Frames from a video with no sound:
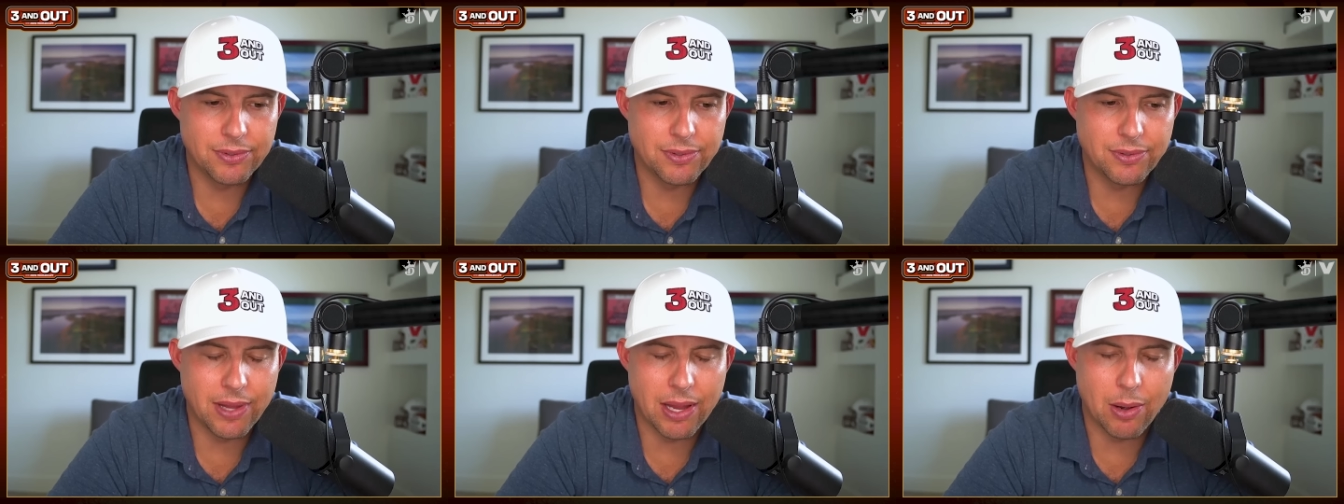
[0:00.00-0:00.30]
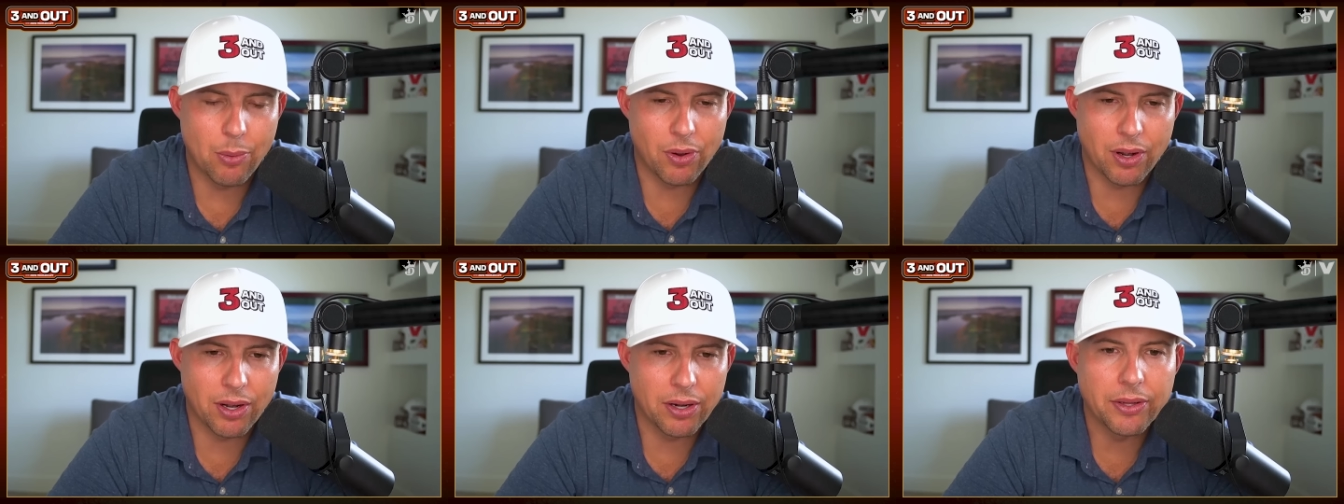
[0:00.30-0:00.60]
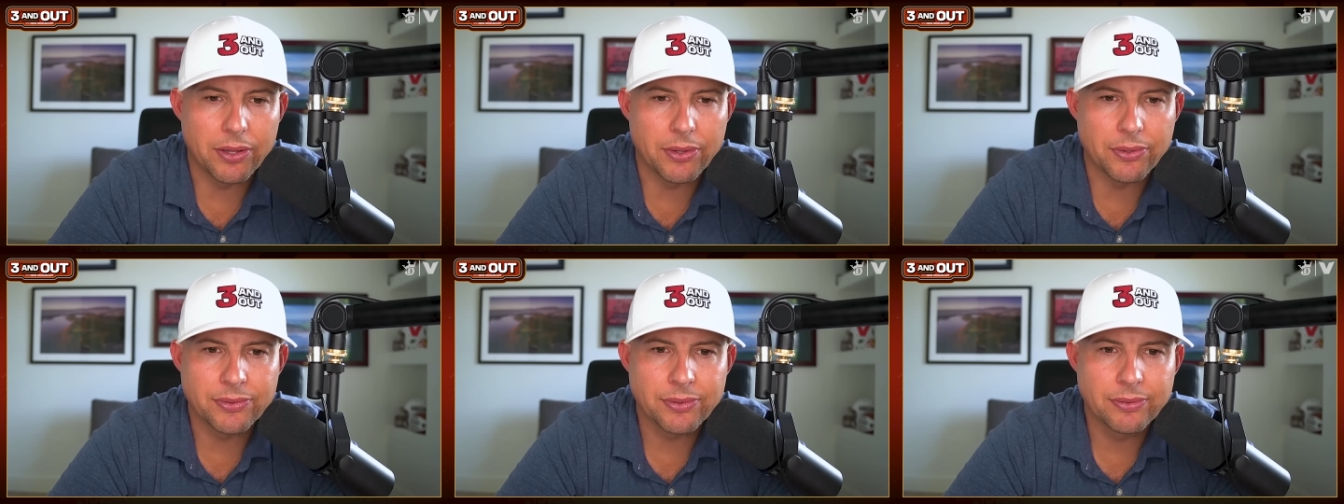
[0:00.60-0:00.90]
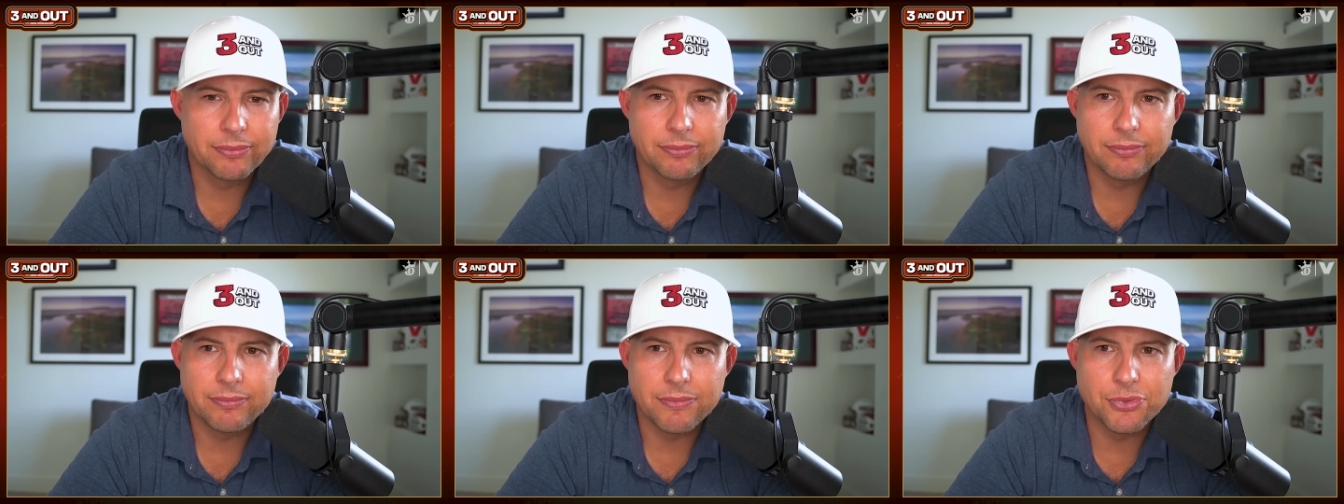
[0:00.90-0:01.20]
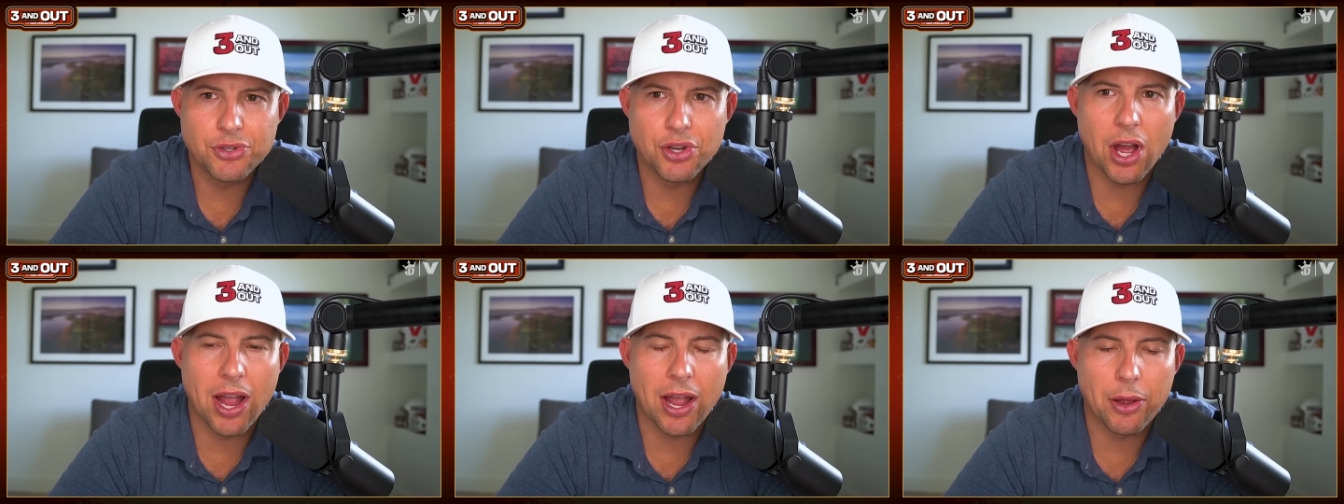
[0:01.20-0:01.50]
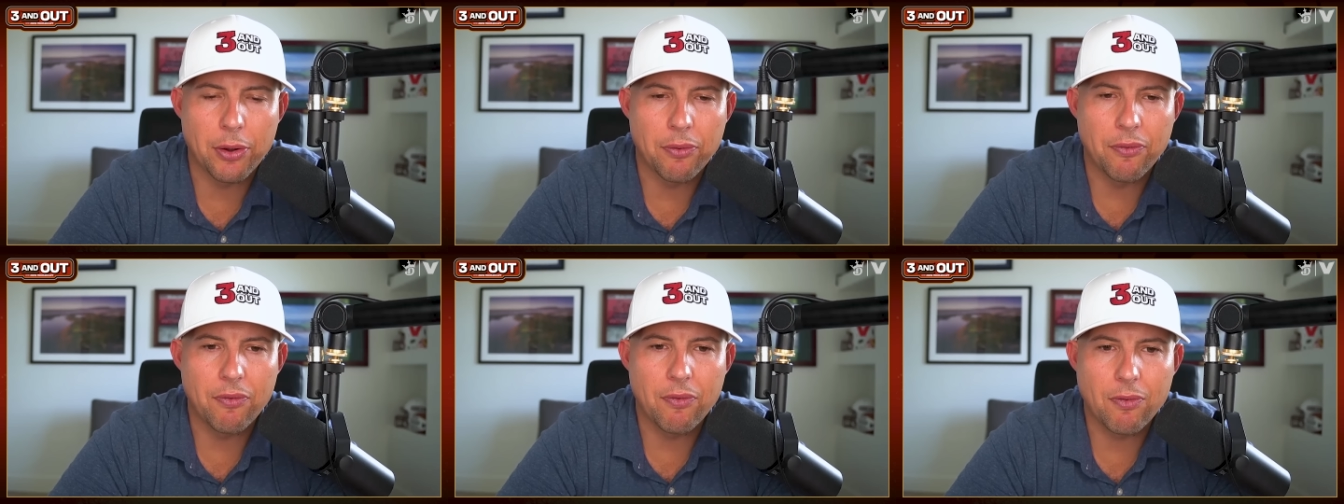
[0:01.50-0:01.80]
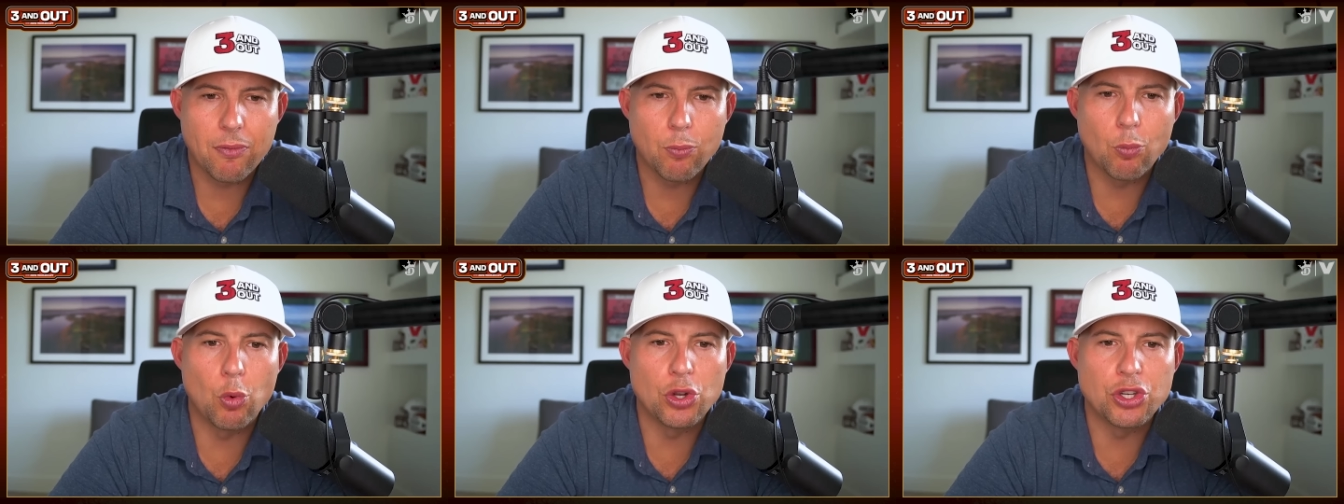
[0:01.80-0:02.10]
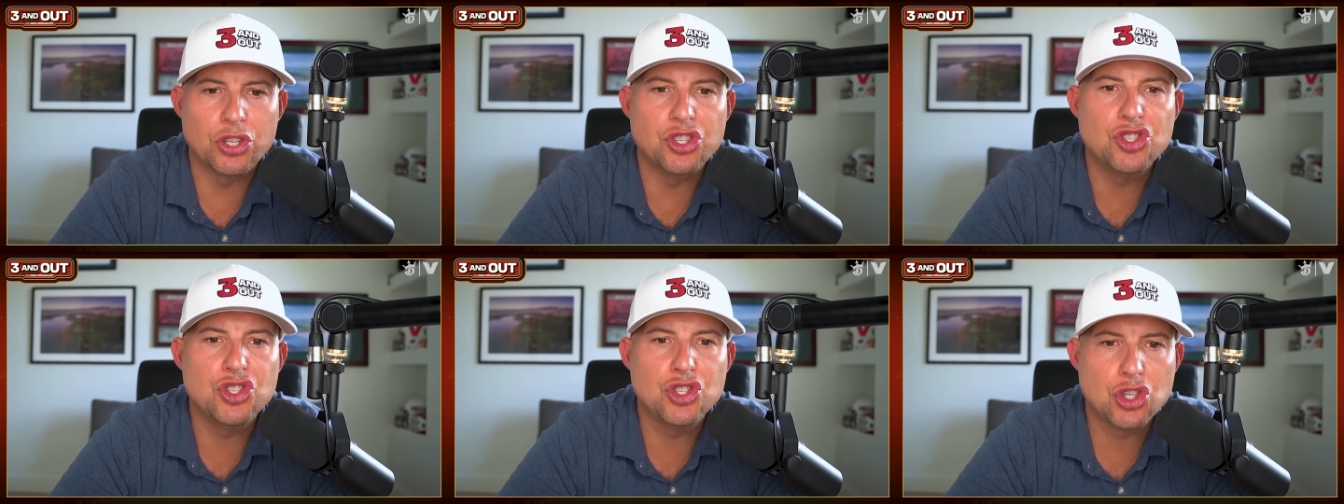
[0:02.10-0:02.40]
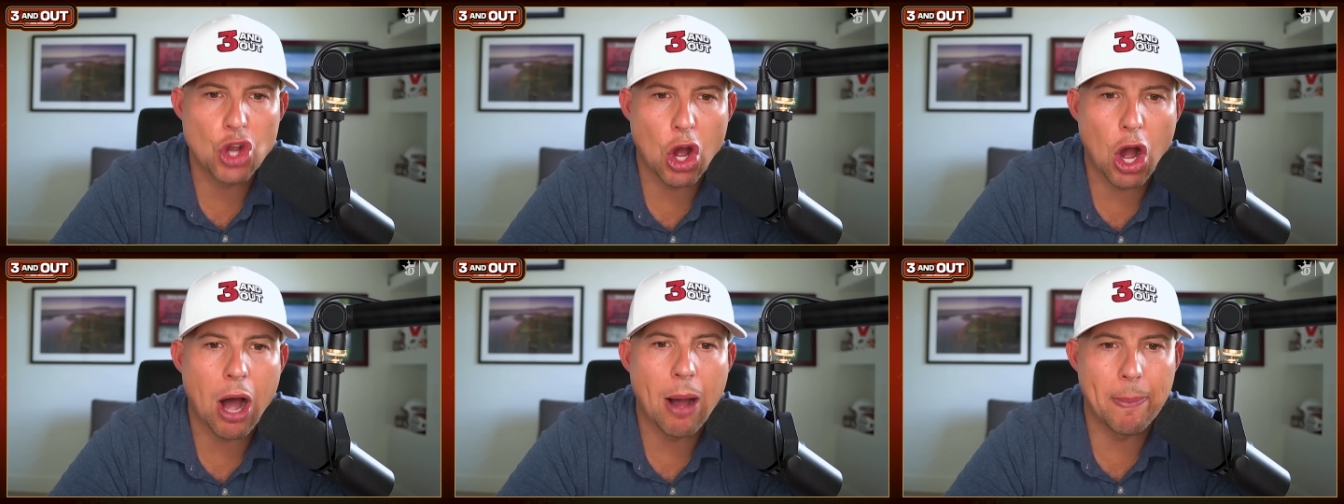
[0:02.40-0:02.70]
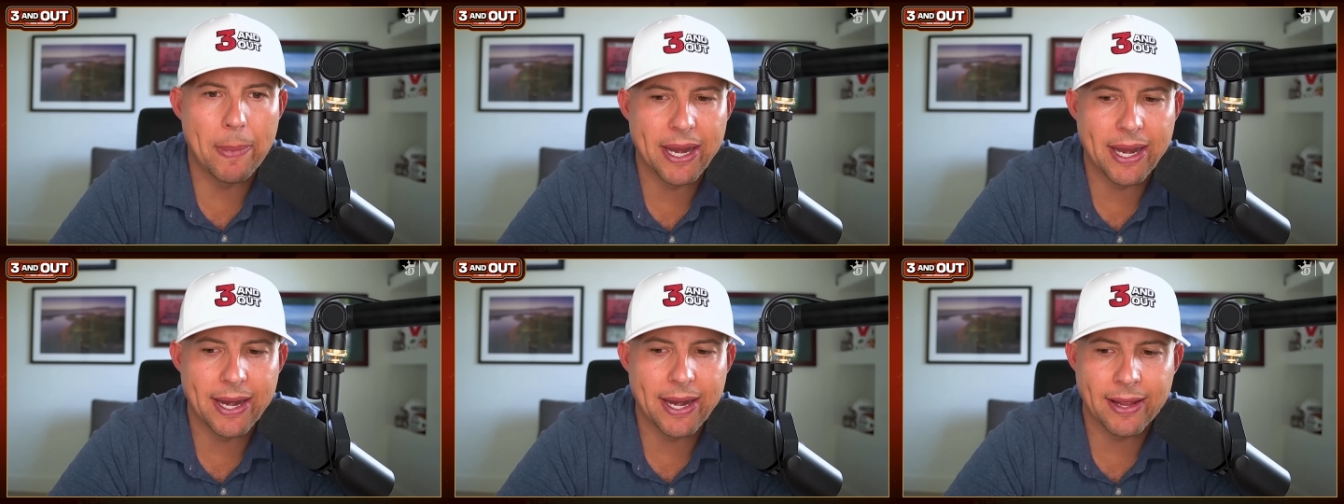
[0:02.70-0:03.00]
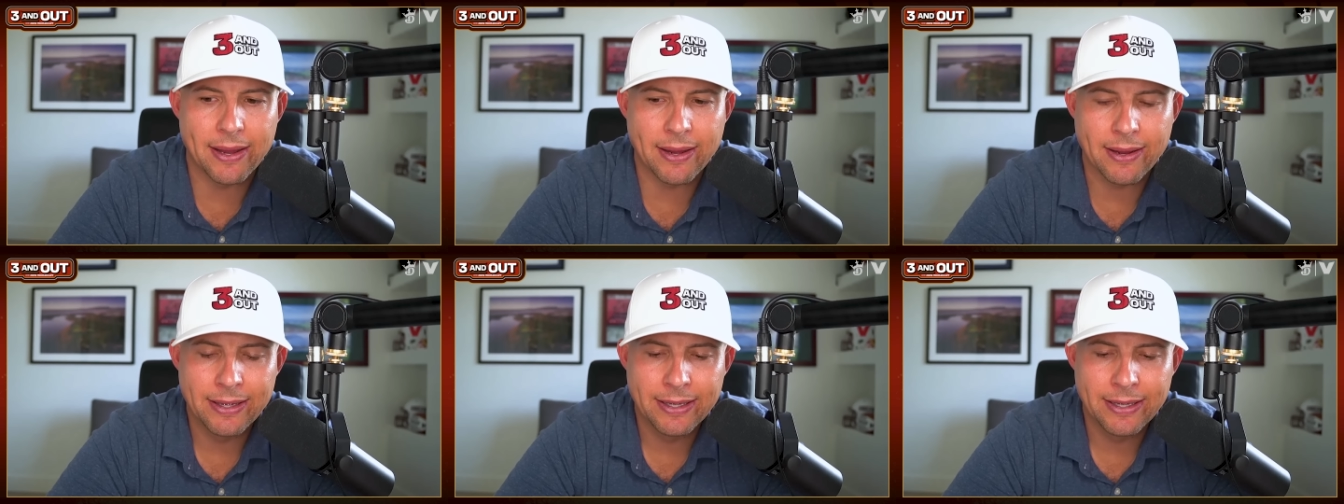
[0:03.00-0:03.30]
They were going to lose. Zion was dominating.